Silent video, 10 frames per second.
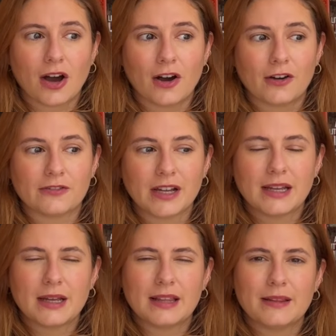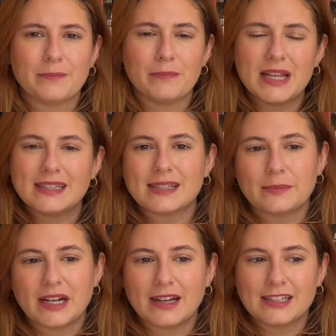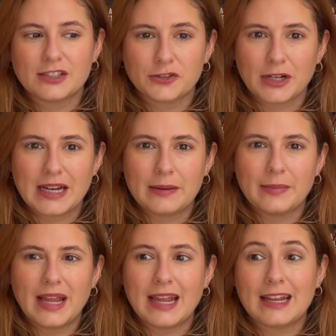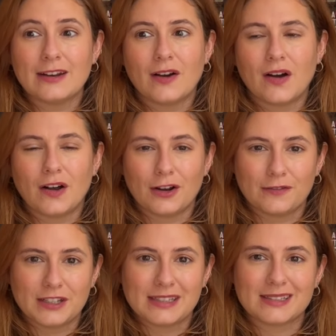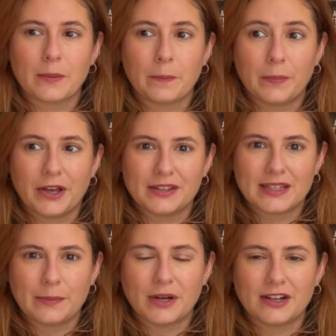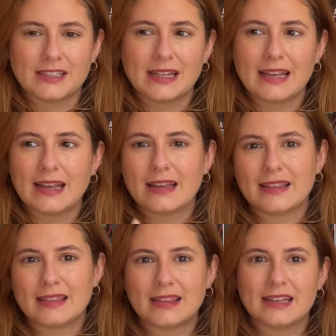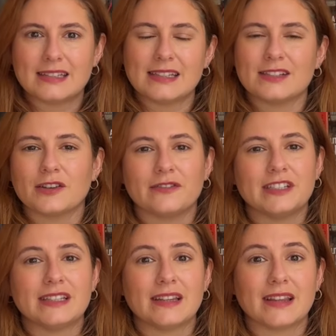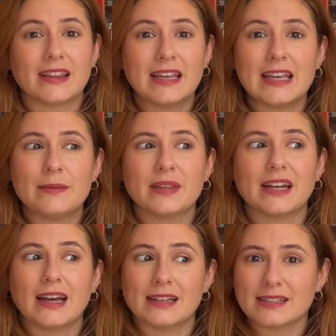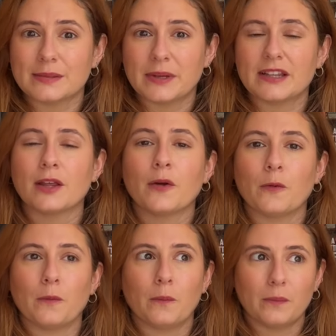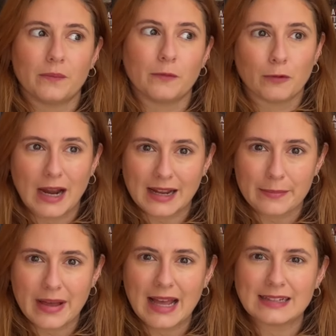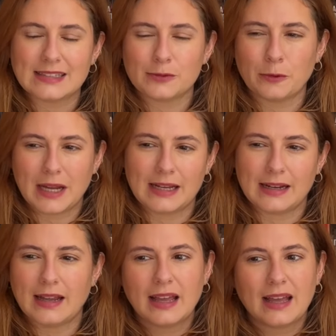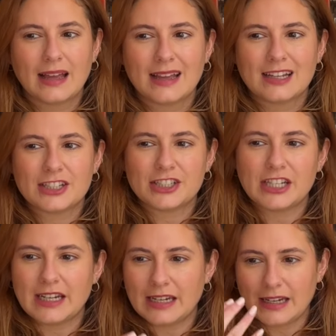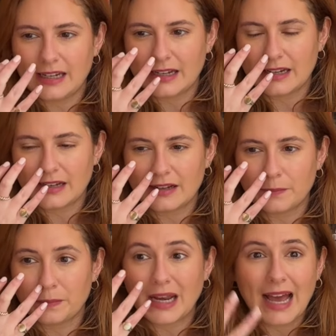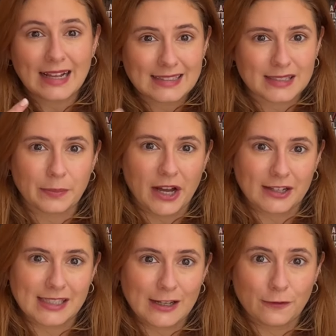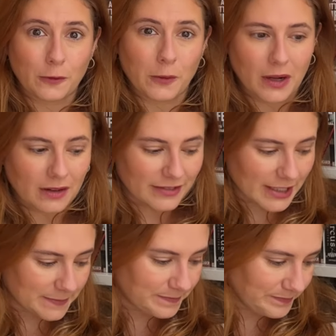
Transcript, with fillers: of Midsummer Night's Dream in Oliver's birthday party. This is obviously the theme that Elspeth recommends when she plans the party for Oliver.